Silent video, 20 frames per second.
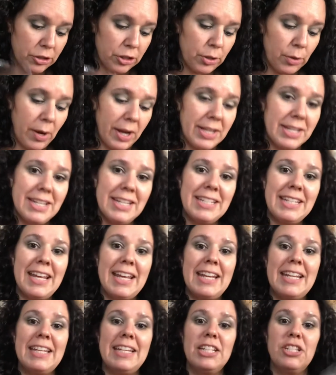So I did
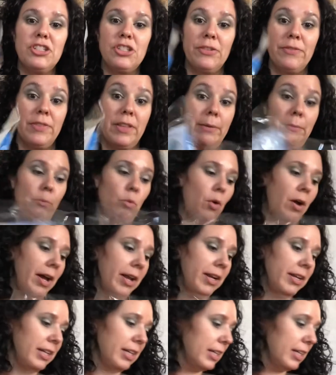get each of them one.